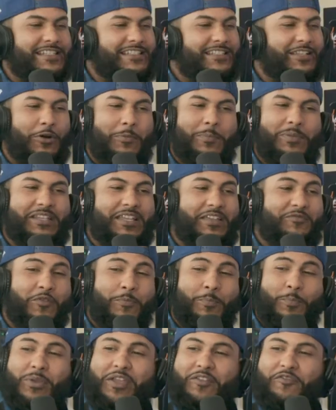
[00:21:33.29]
I just don't believe
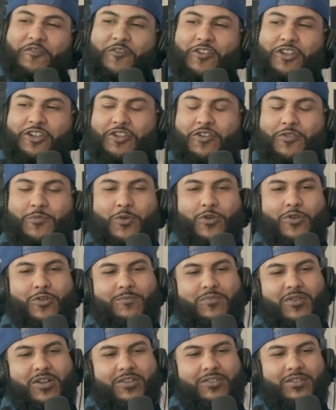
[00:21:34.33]
in Bigfoot no more,
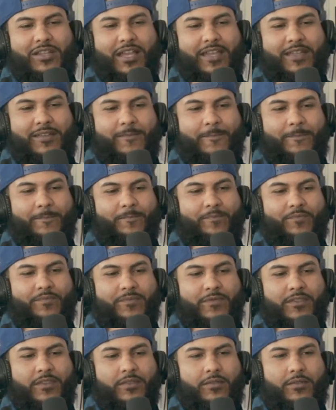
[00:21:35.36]
bro. Like.
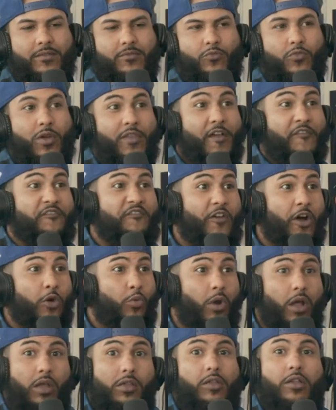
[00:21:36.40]
Where bro. the
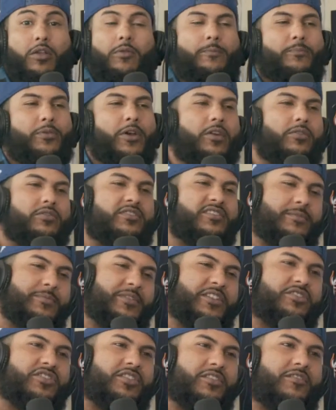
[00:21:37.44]
fu- bro?
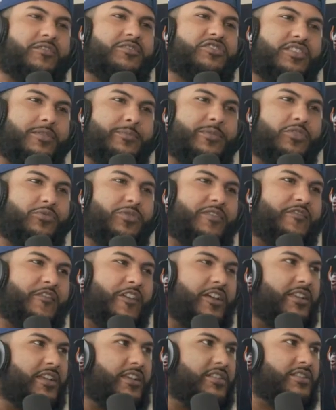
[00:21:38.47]
Somebody should. Somebody would have
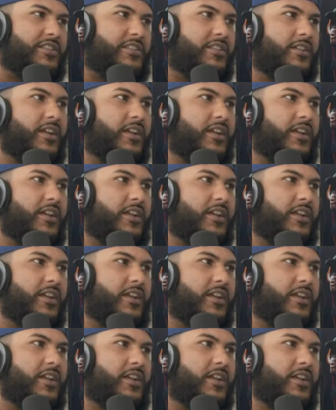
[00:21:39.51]
found that. Have